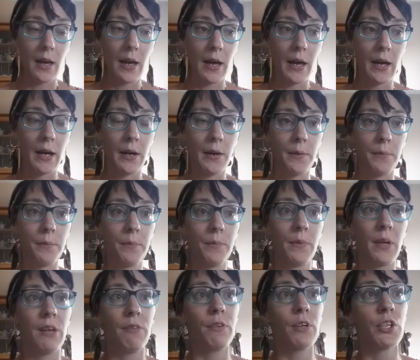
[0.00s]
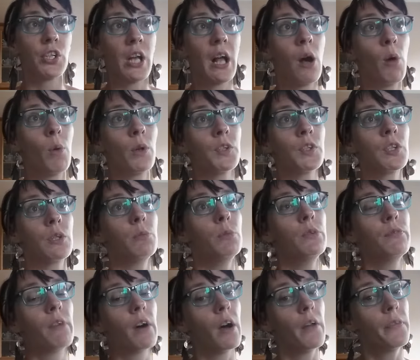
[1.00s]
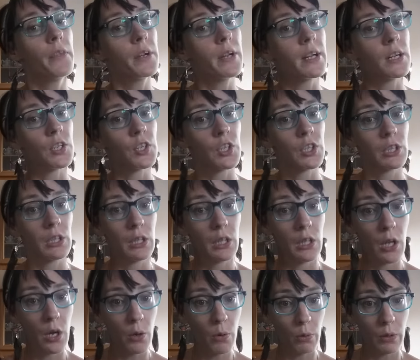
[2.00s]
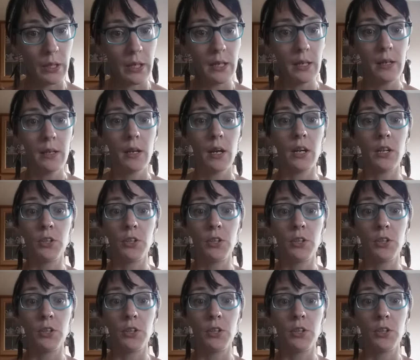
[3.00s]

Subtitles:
If your child wants to move under there slowly,